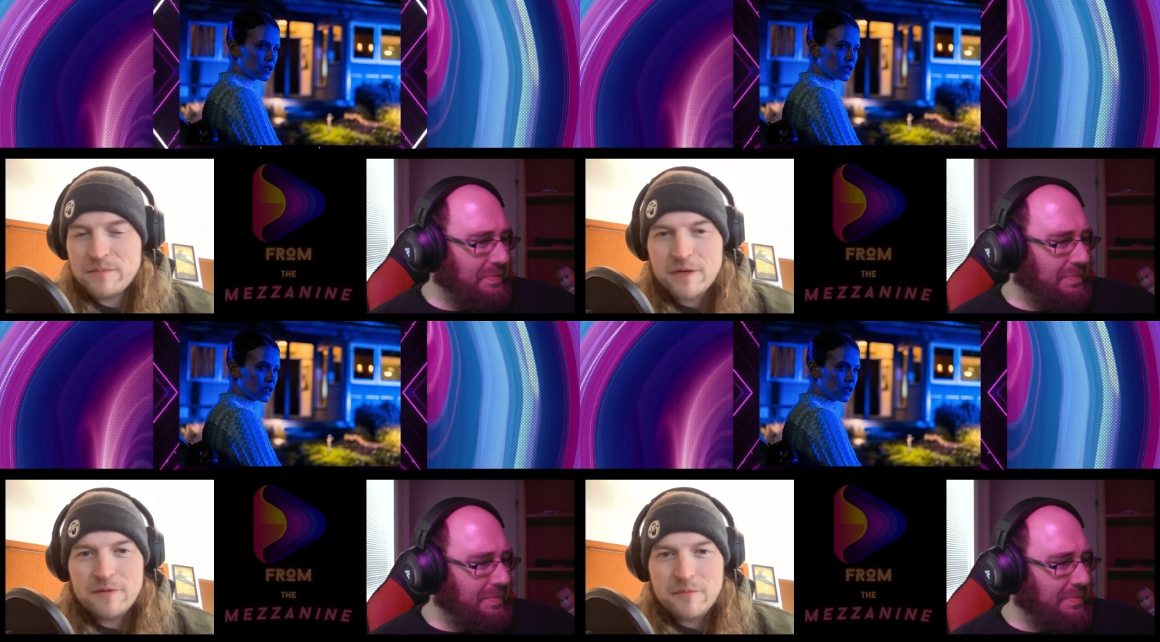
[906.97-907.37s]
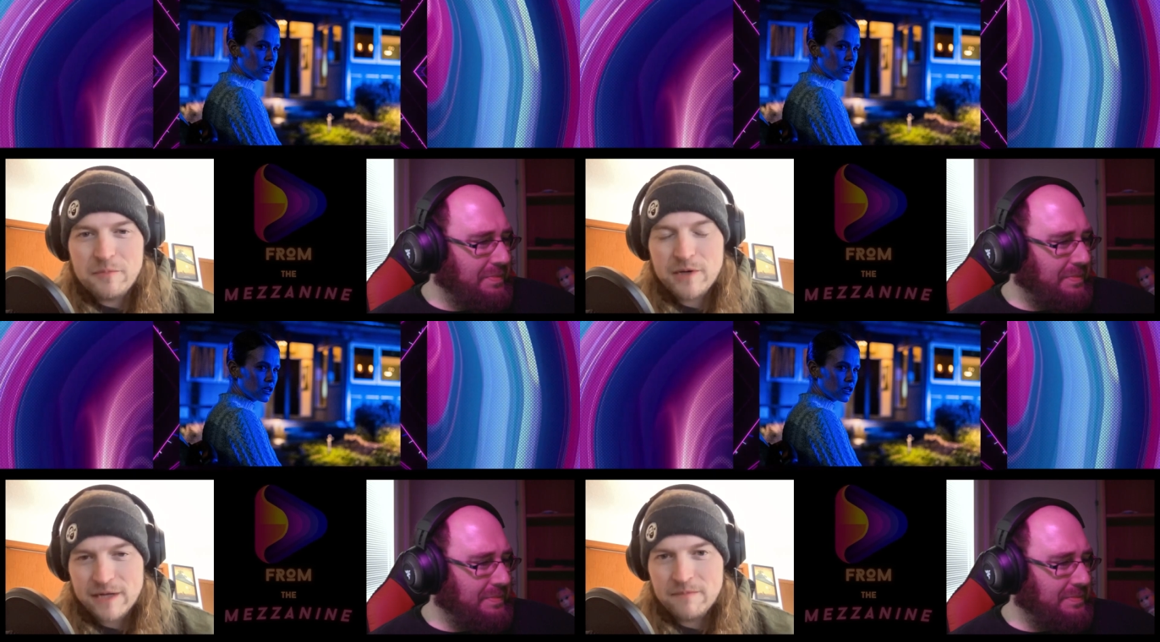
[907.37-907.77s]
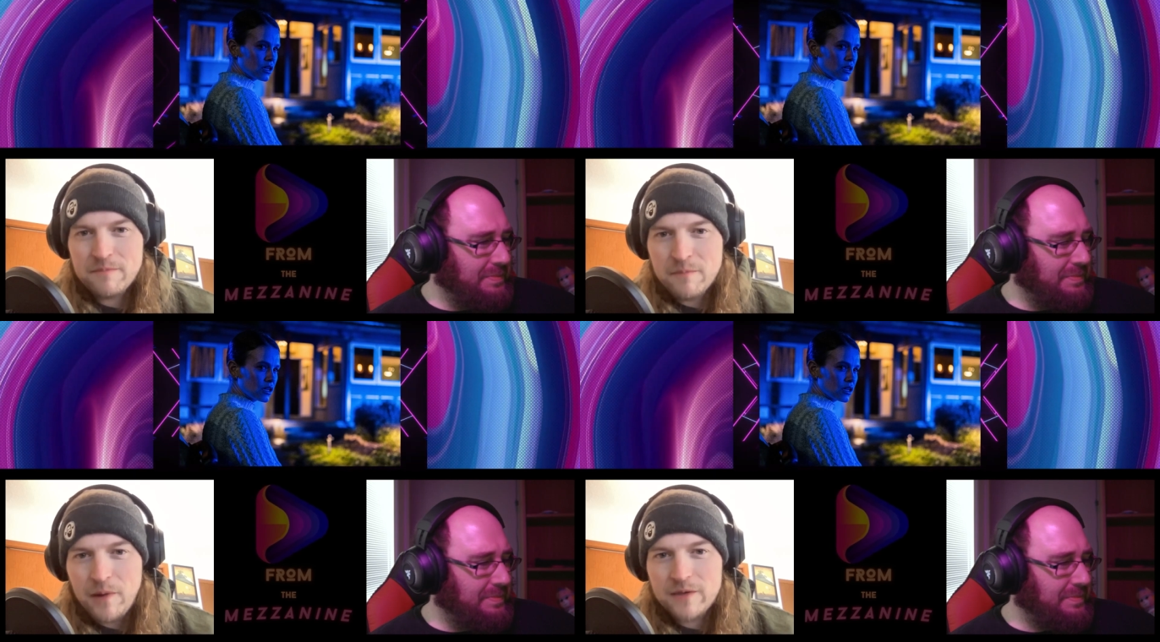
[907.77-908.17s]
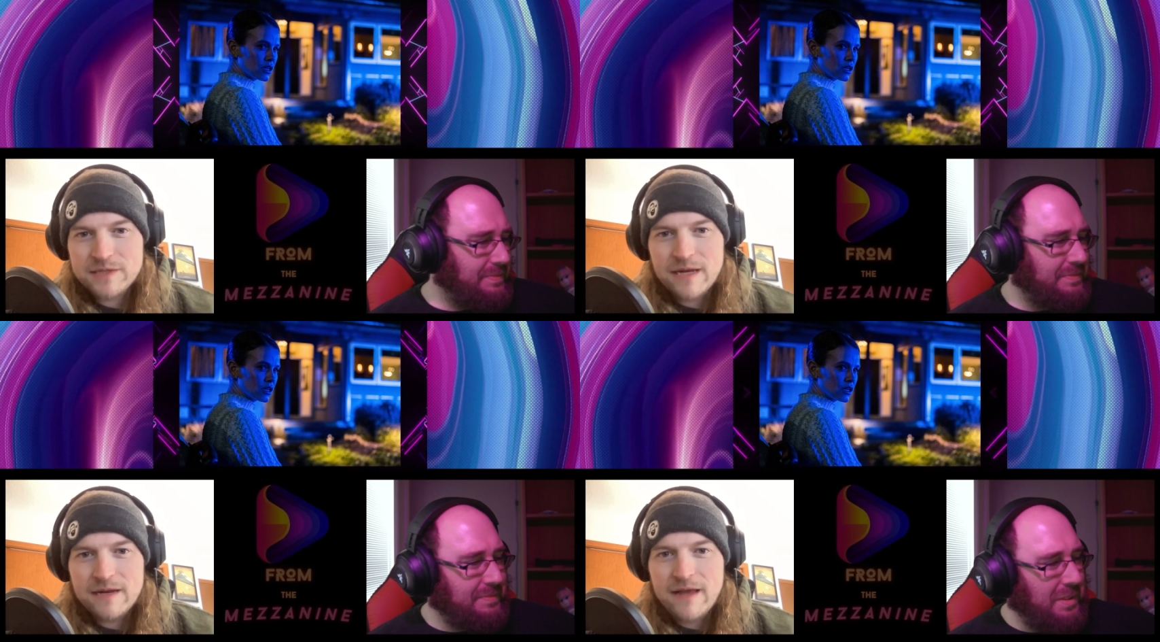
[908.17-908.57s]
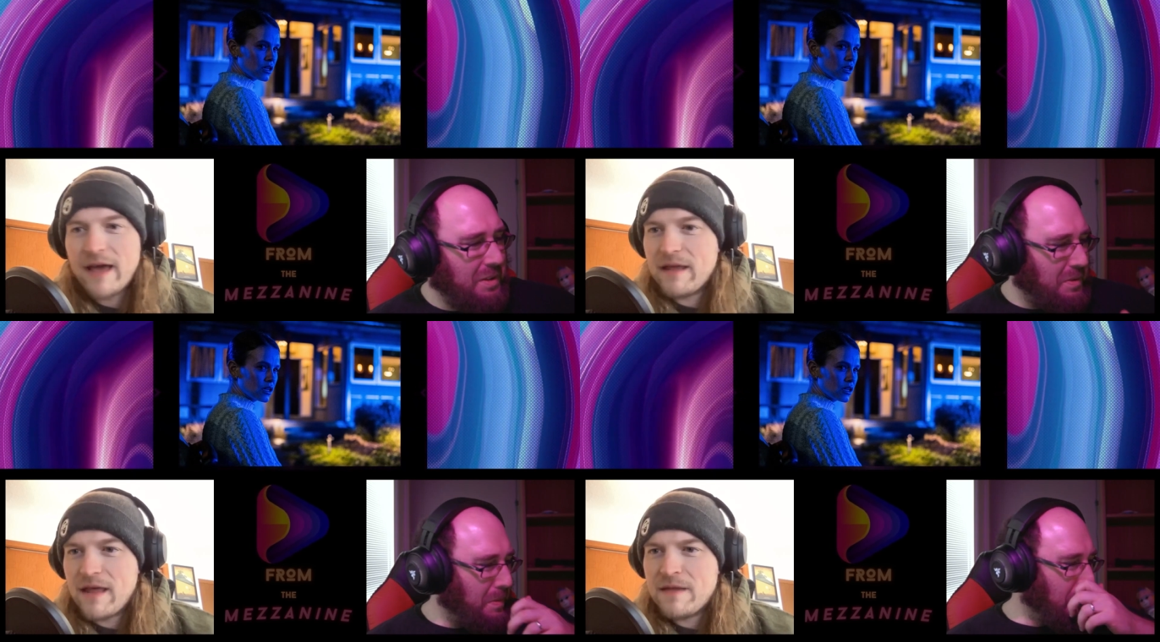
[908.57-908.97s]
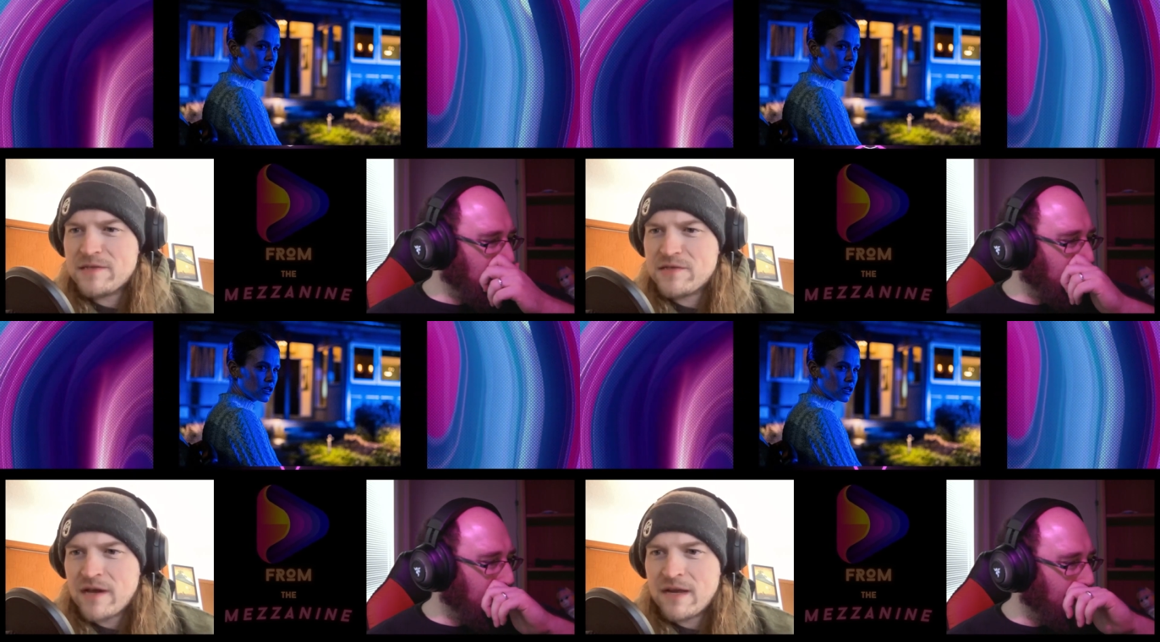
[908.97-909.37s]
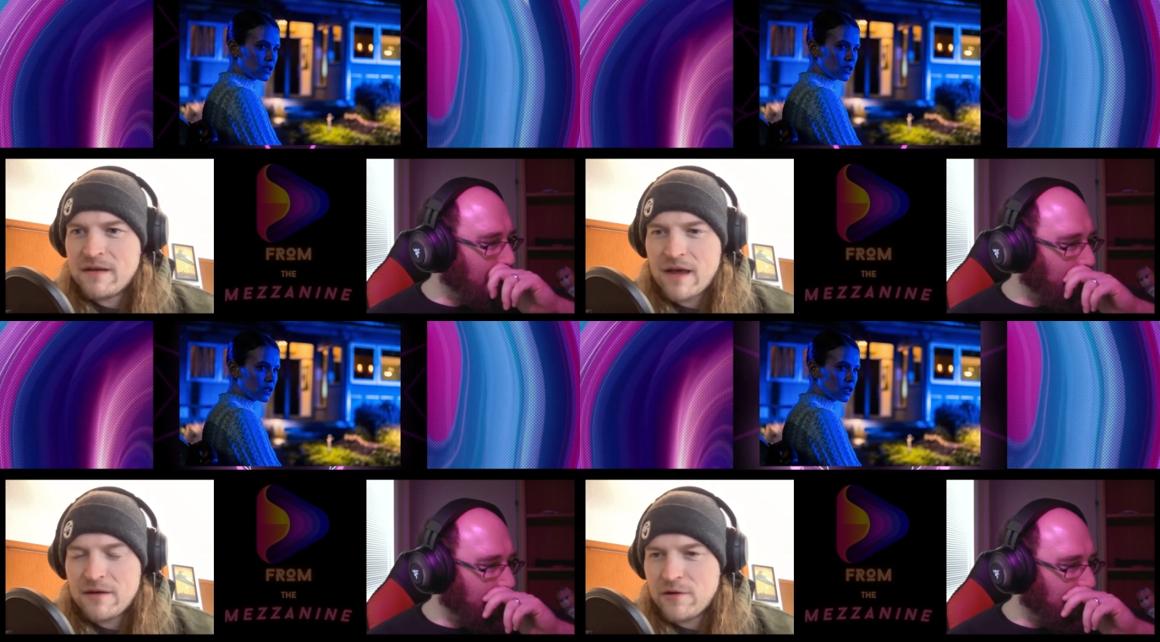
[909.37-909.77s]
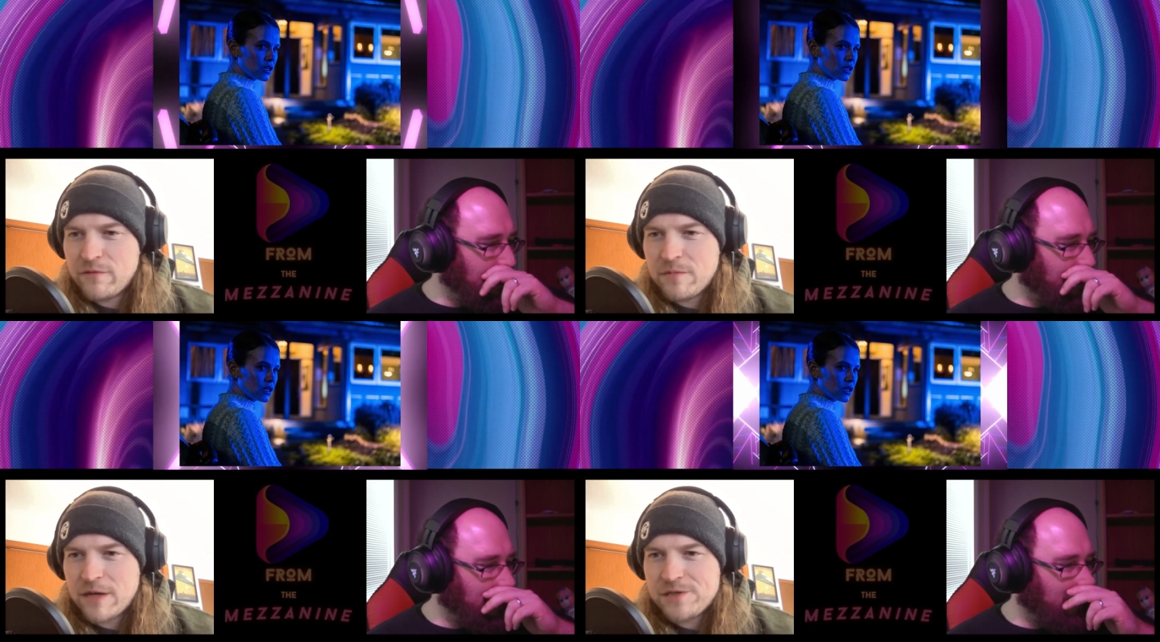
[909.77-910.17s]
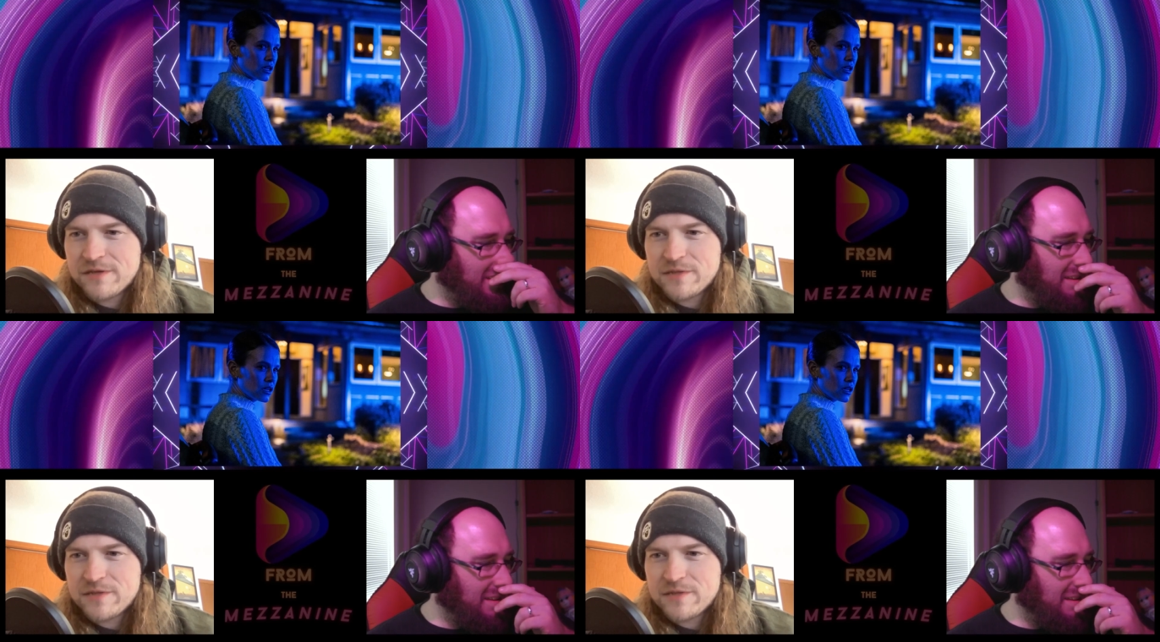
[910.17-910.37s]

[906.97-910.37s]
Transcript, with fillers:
Speaker 1: a, a, pretty ballsy ending. Yeah, and this is on I don't know if you mentioned